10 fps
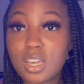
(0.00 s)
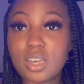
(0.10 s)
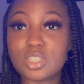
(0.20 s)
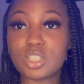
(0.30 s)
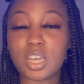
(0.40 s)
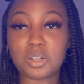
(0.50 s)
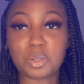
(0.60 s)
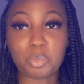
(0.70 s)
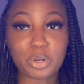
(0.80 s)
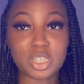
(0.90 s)
She had on a
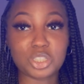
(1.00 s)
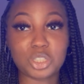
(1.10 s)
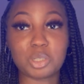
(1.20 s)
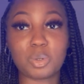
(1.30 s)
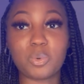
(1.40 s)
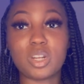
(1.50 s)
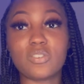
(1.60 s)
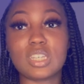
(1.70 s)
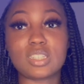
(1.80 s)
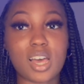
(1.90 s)
print shirt, but one of
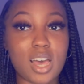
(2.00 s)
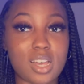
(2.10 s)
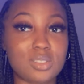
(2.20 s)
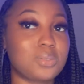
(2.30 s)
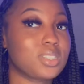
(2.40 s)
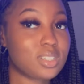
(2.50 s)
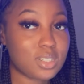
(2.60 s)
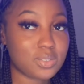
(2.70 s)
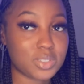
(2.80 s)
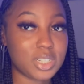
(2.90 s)
his eyes was
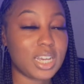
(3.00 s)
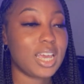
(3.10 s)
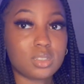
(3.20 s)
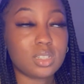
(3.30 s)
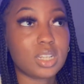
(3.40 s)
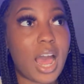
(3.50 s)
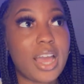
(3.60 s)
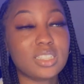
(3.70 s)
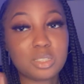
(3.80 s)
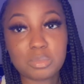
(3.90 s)
covered. The
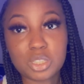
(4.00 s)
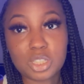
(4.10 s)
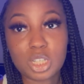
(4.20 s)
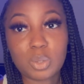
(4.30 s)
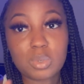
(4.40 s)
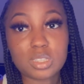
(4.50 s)
icy machine was